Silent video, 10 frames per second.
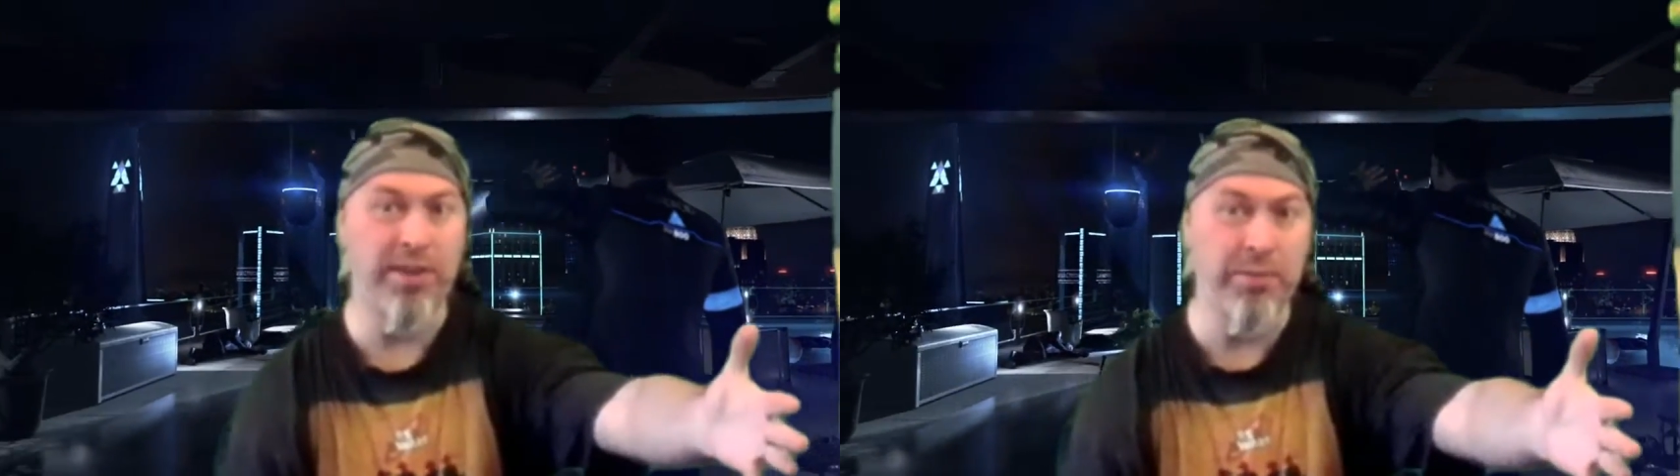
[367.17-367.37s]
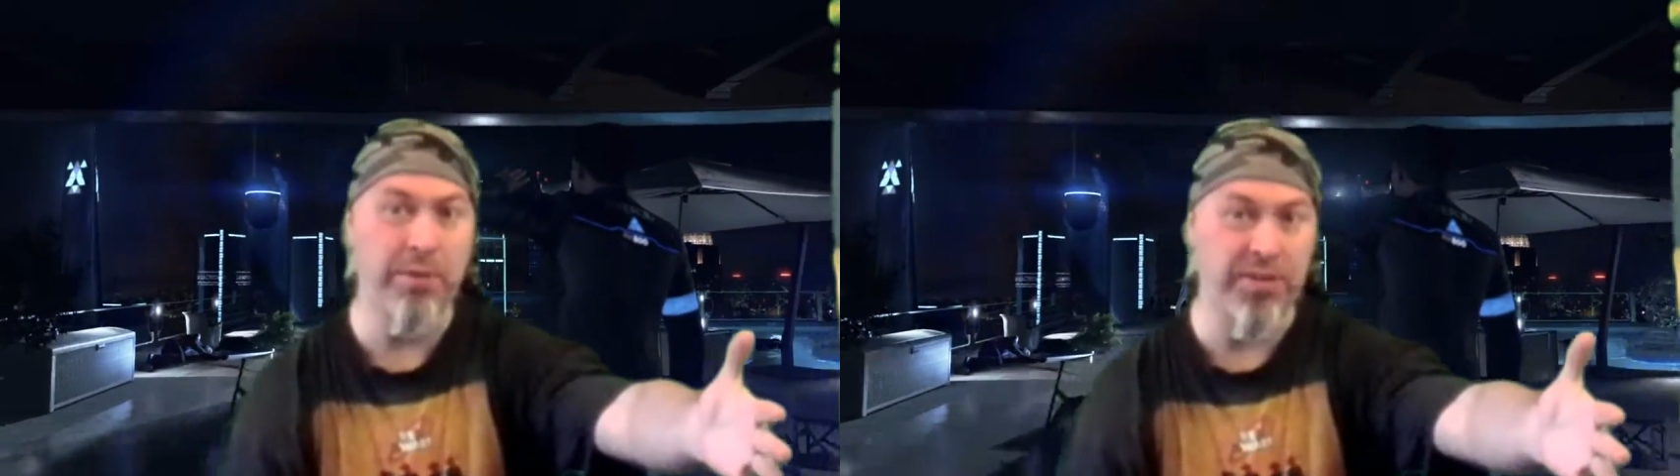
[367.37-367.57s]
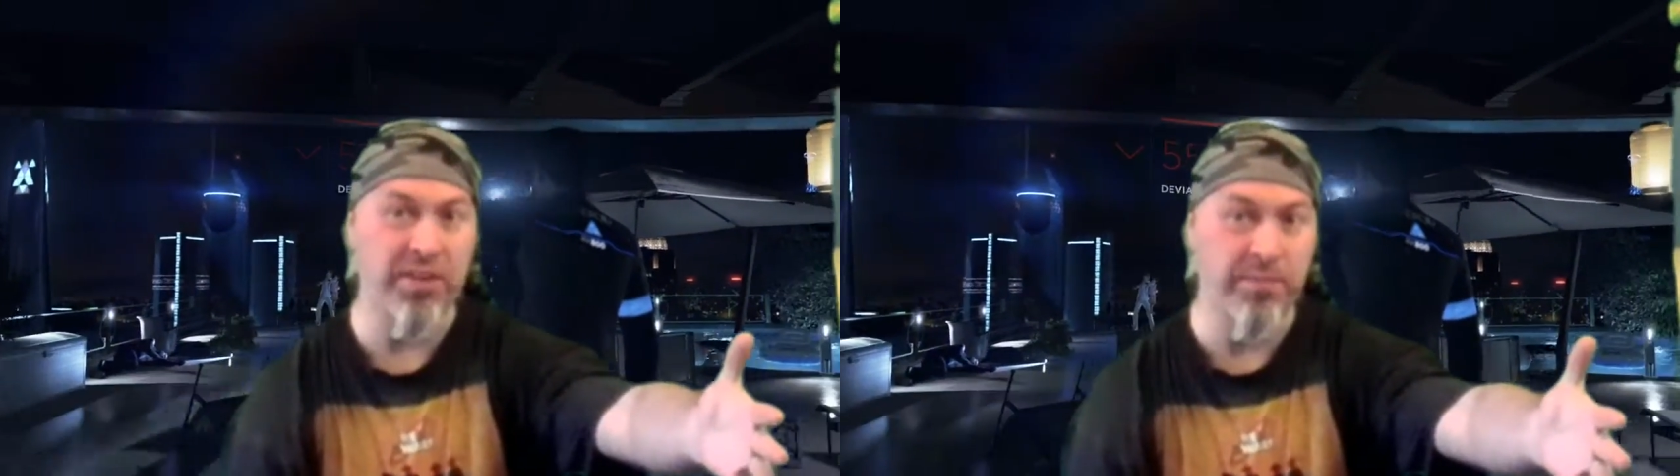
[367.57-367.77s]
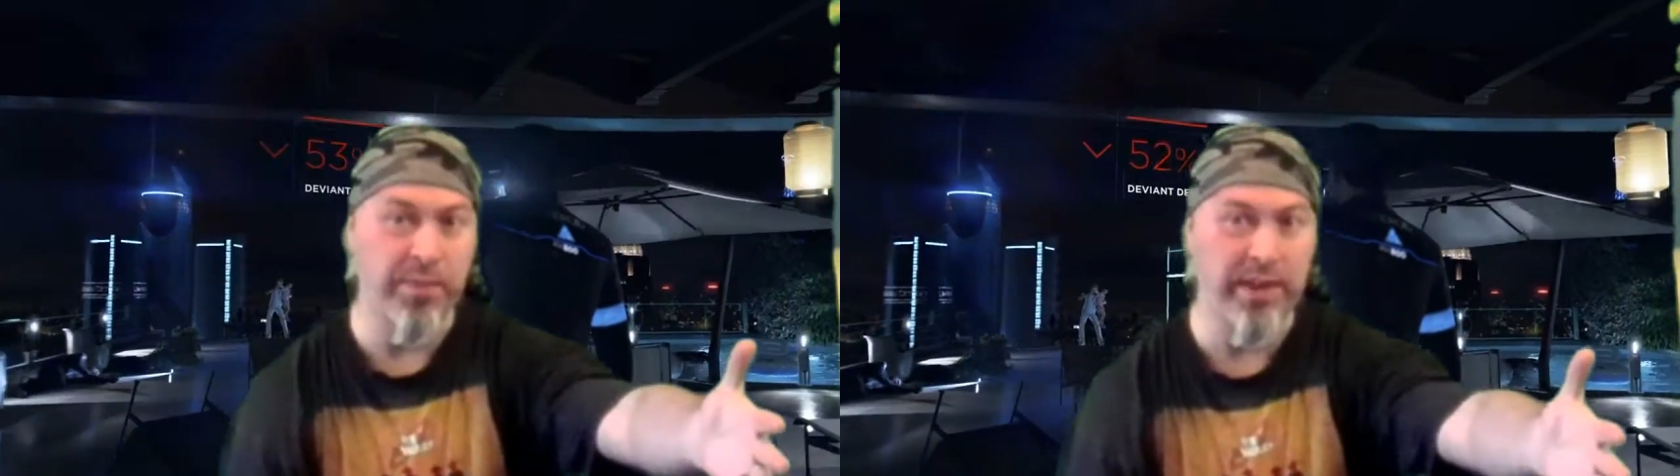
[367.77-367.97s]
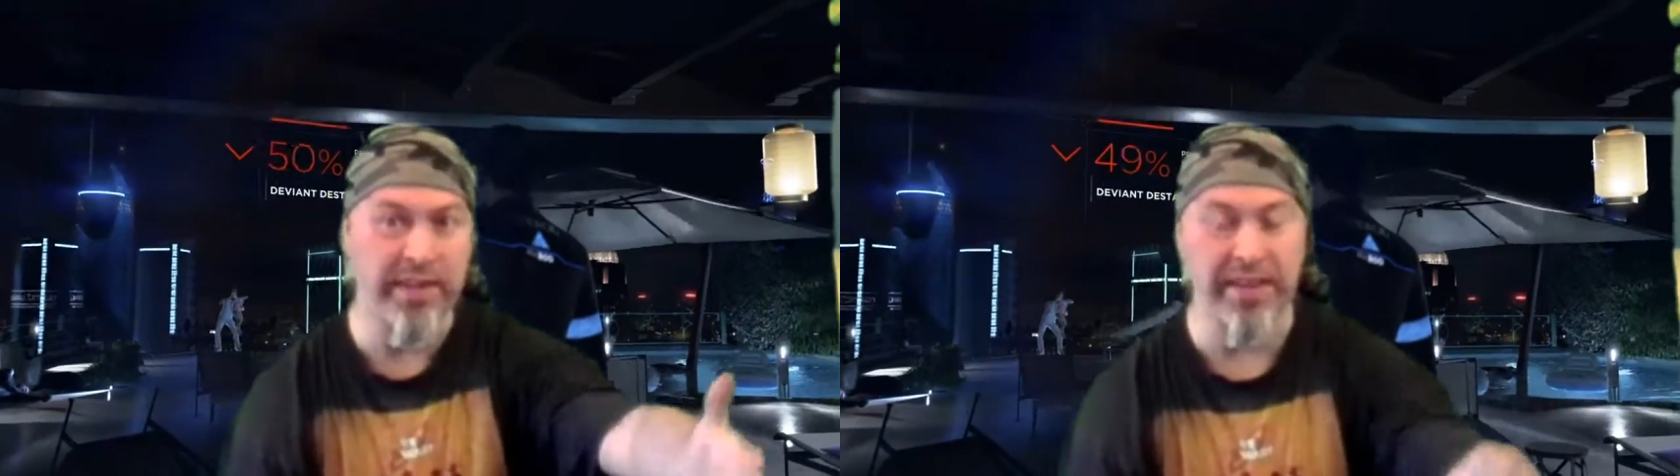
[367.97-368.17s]
must have
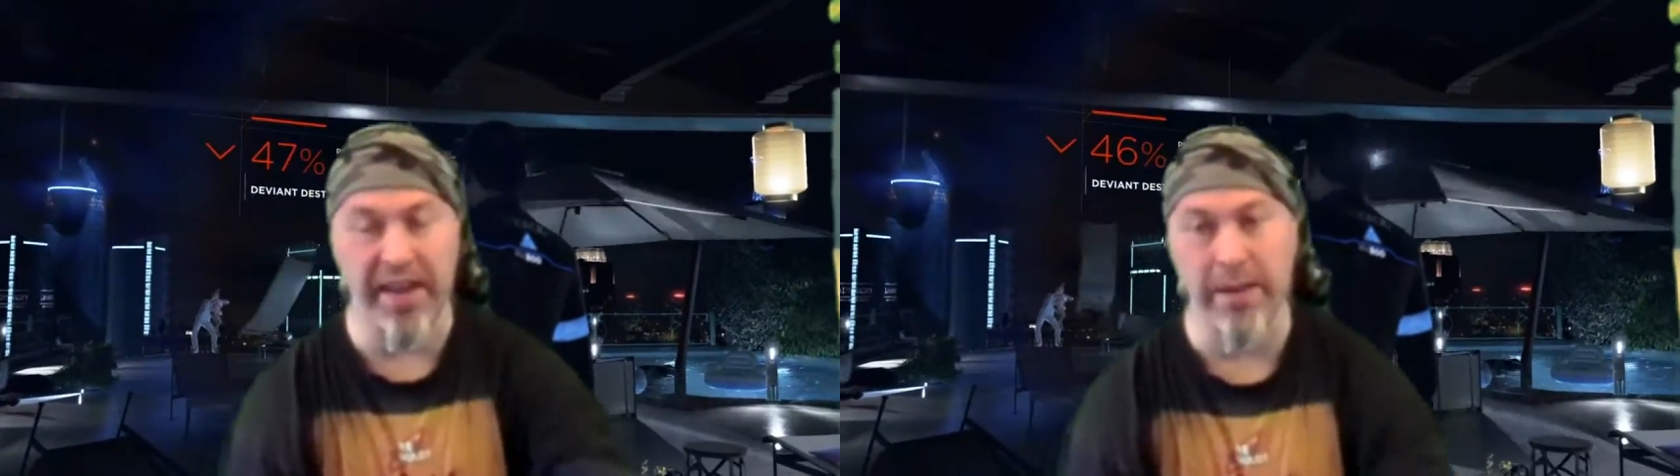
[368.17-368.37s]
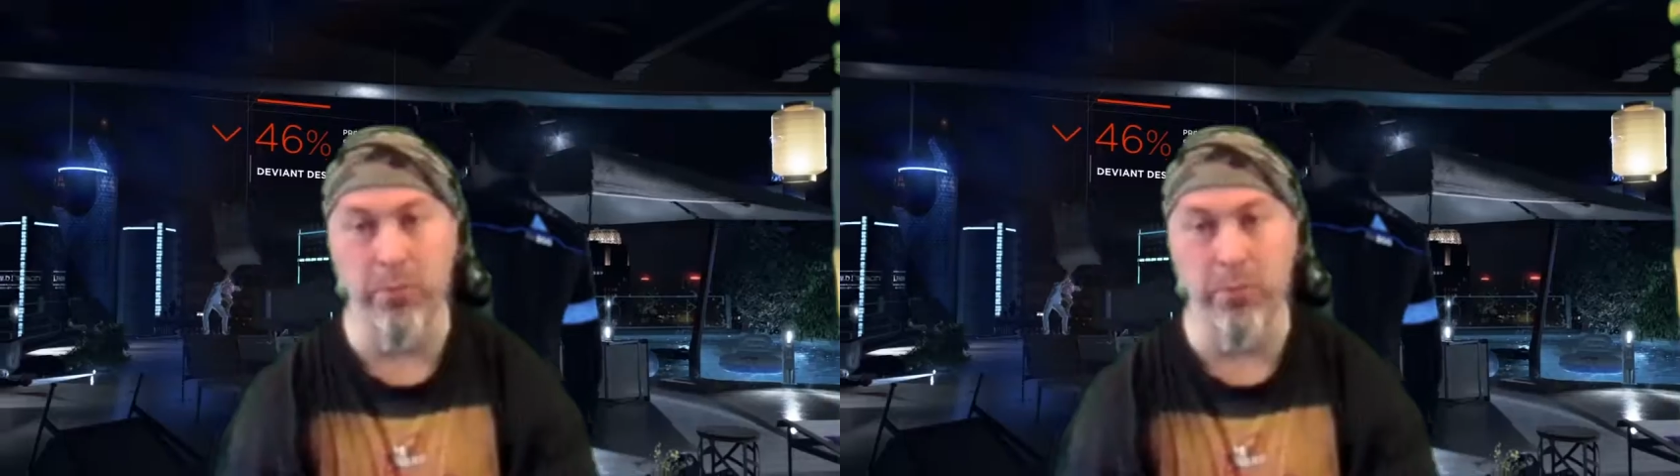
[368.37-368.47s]
played the demo,